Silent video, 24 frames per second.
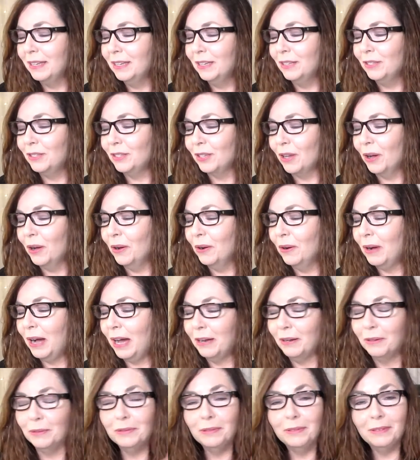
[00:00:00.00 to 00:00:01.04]
So
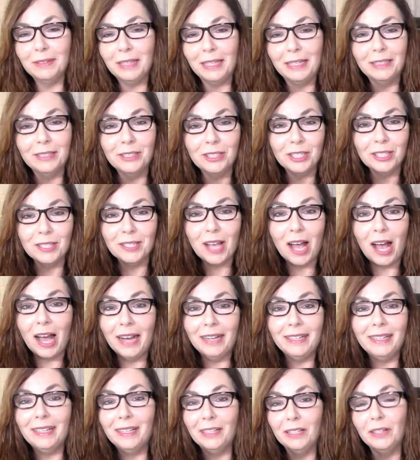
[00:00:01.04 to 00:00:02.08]
I don't think she's
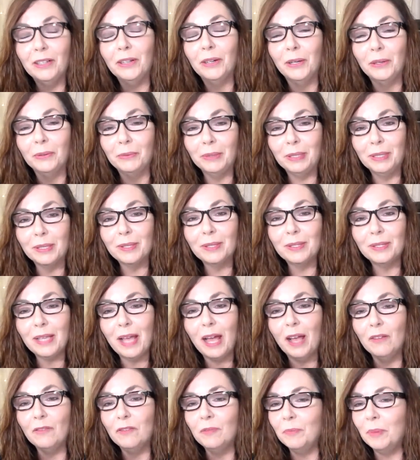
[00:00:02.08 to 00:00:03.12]
hiding her real
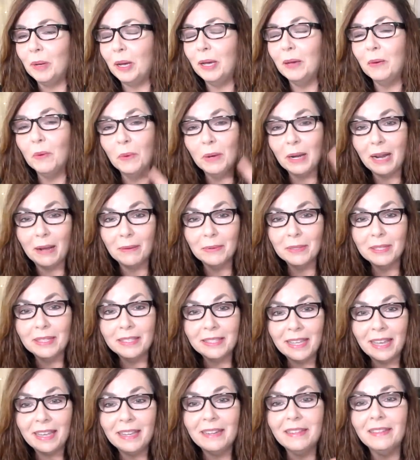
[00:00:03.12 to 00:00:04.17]
self. But what I would
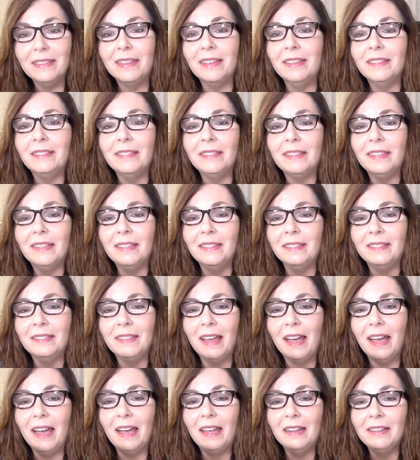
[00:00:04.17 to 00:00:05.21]
say to this is
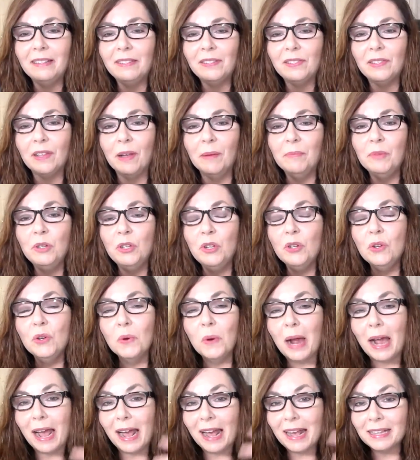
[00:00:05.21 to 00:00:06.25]
that some
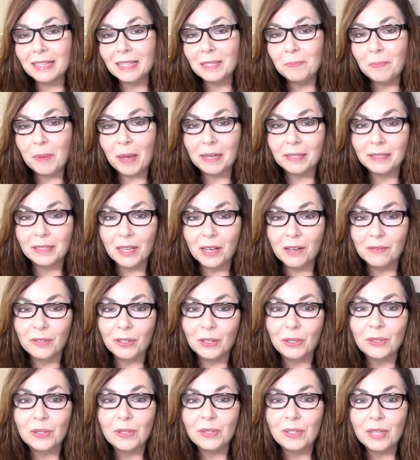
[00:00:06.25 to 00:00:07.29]
new aspect of
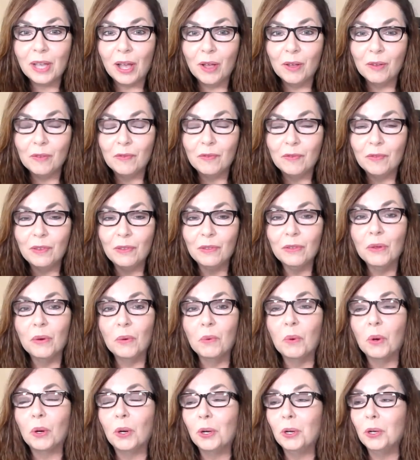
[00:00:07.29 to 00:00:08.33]
herself the
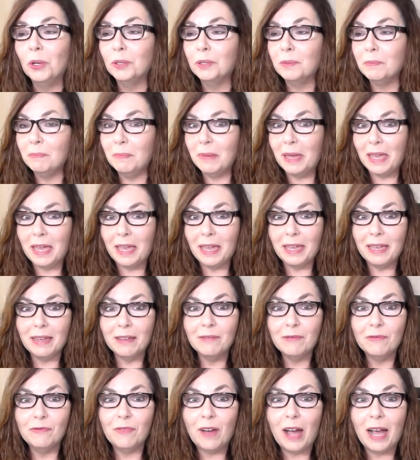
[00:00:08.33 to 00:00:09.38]
world may
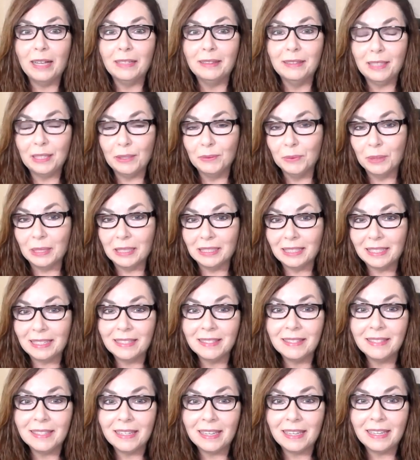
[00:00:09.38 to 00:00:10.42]
finally really
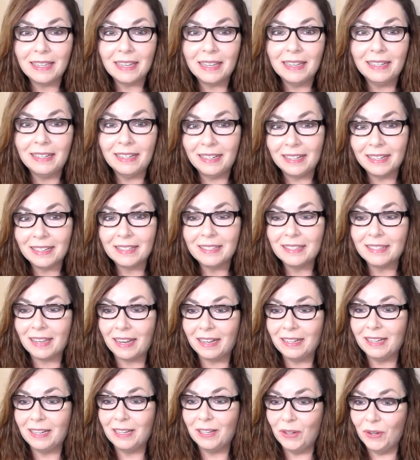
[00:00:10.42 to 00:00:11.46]
see in an
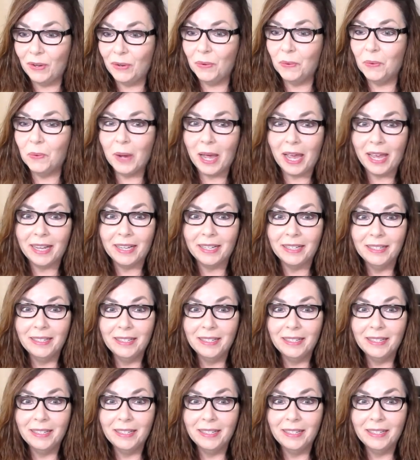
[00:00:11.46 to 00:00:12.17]
exciting new way.